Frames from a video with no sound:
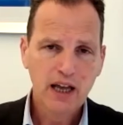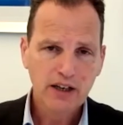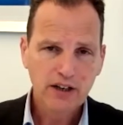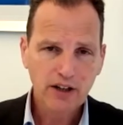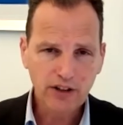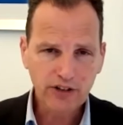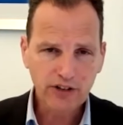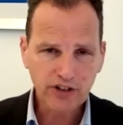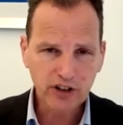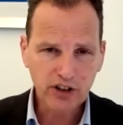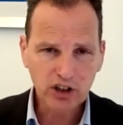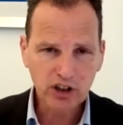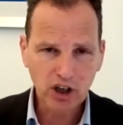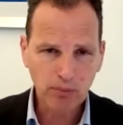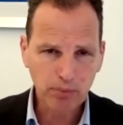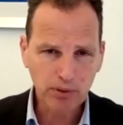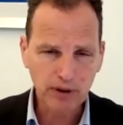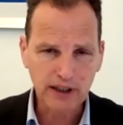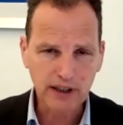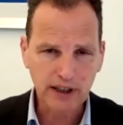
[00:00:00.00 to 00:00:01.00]
Now, this
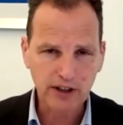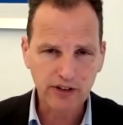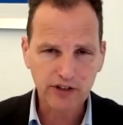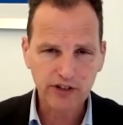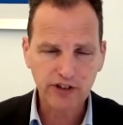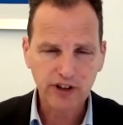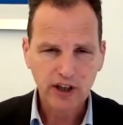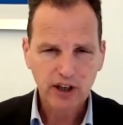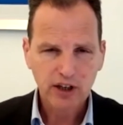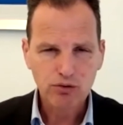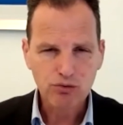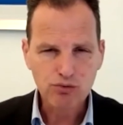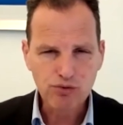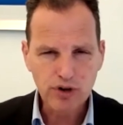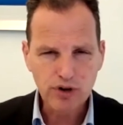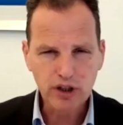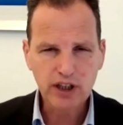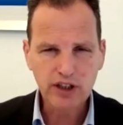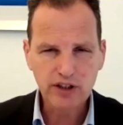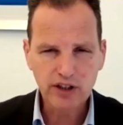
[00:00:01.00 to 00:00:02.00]
uncoupling is
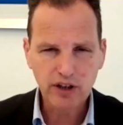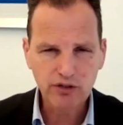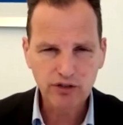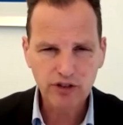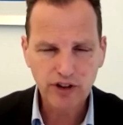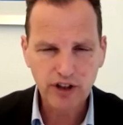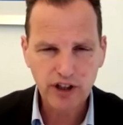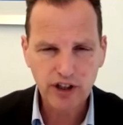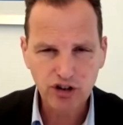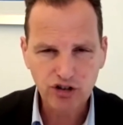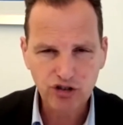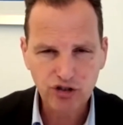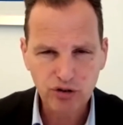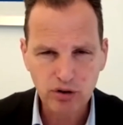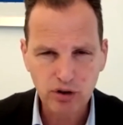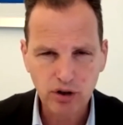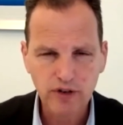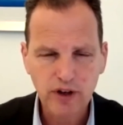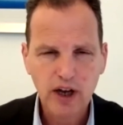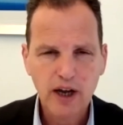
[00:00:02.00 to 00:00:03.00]
really down to the
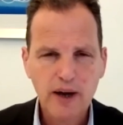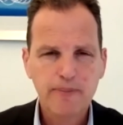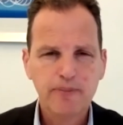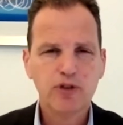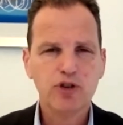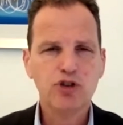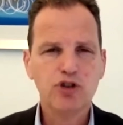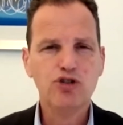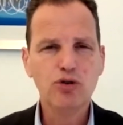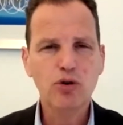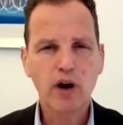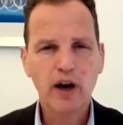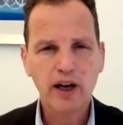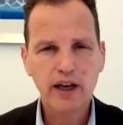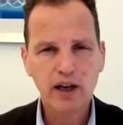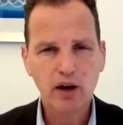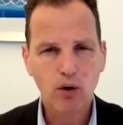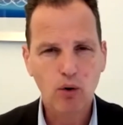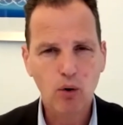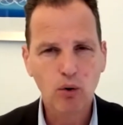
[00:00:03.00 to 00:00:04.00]
issue of, do
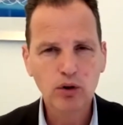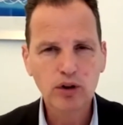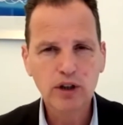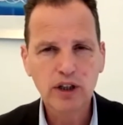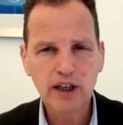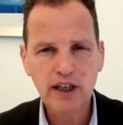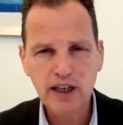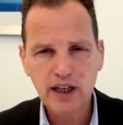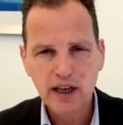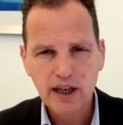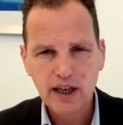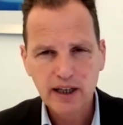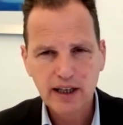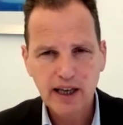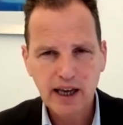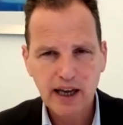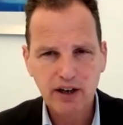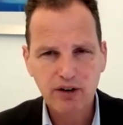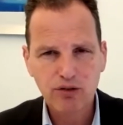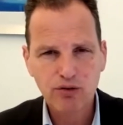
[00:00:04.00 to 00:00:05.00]
I only
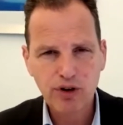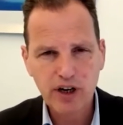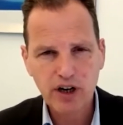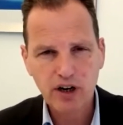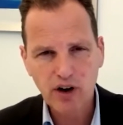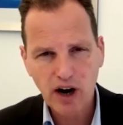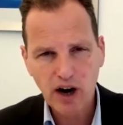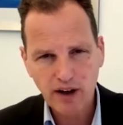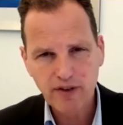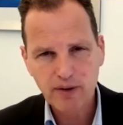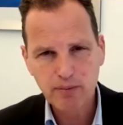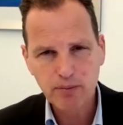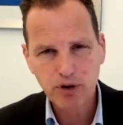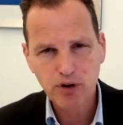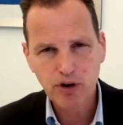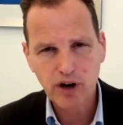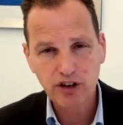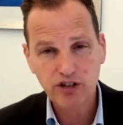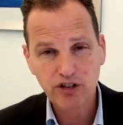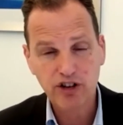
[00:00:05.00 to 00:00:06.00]
get radiographic
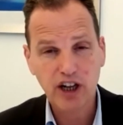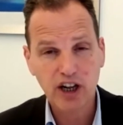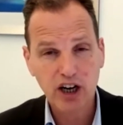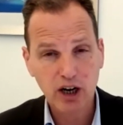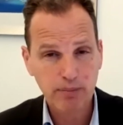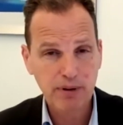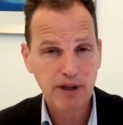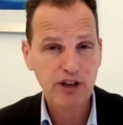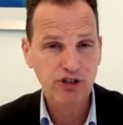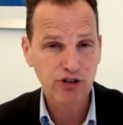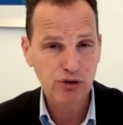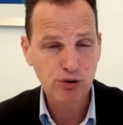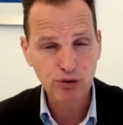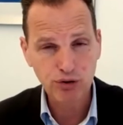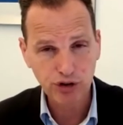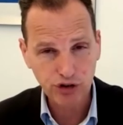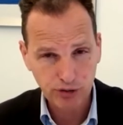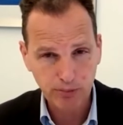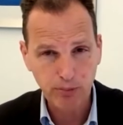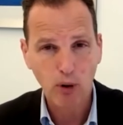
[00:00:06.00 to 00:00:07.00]
progression in a patient who
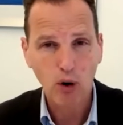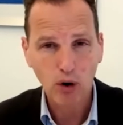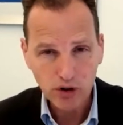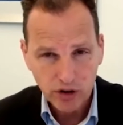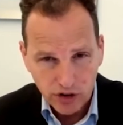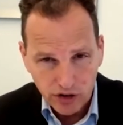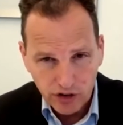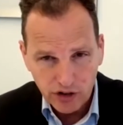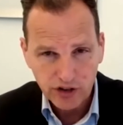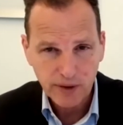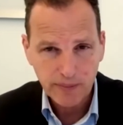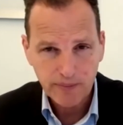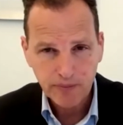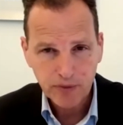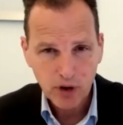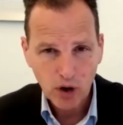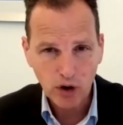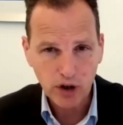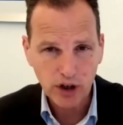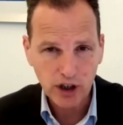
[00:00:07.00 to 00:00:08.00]
responds
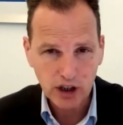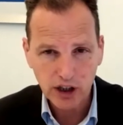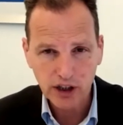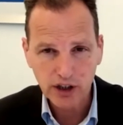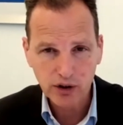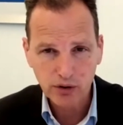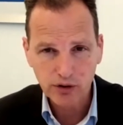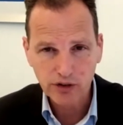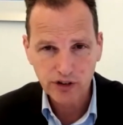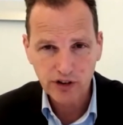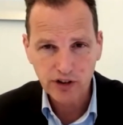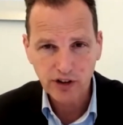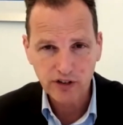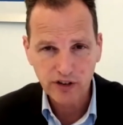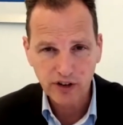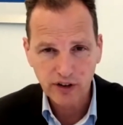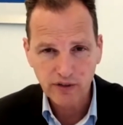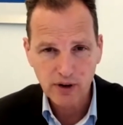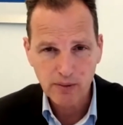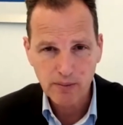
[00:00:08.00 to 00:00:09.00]
on a clinical disease
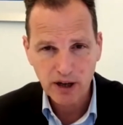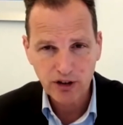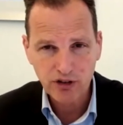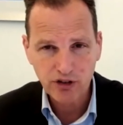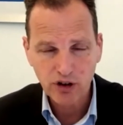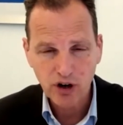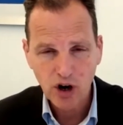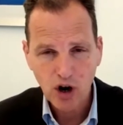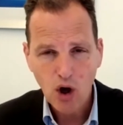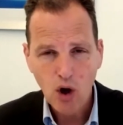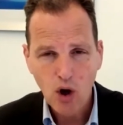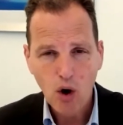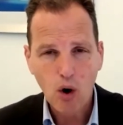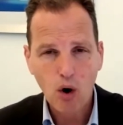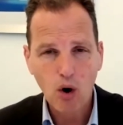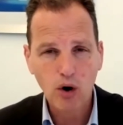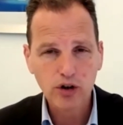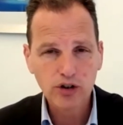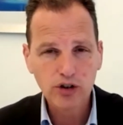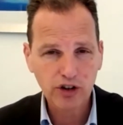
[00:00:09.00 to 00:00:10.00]
activity measure,
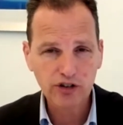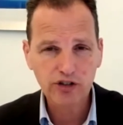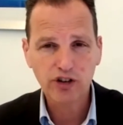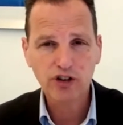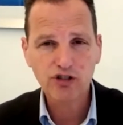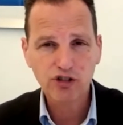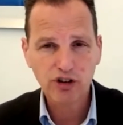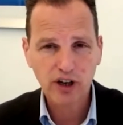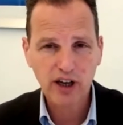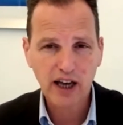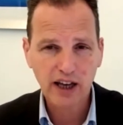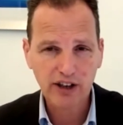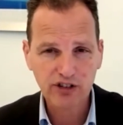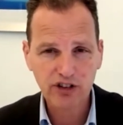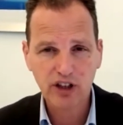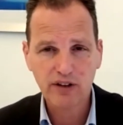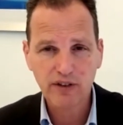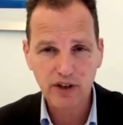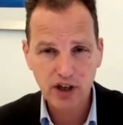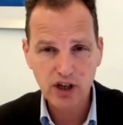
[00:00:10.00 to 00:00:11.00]
or does the drug
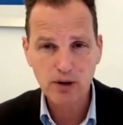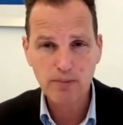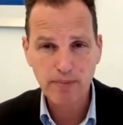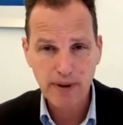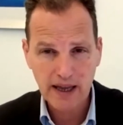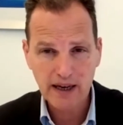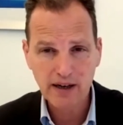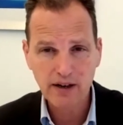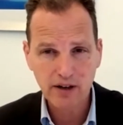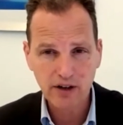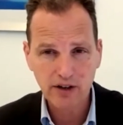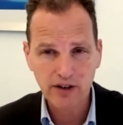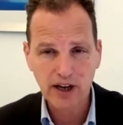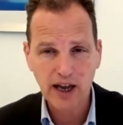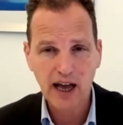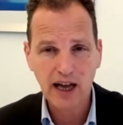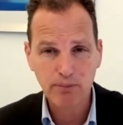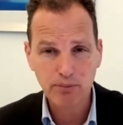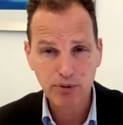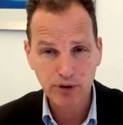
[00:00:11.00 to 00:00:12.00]
actually have an independent
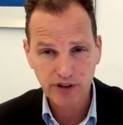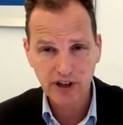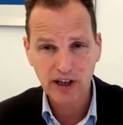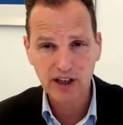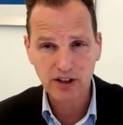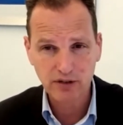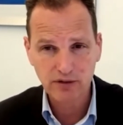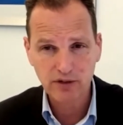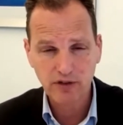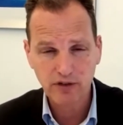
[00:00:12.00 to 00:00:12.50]
and protective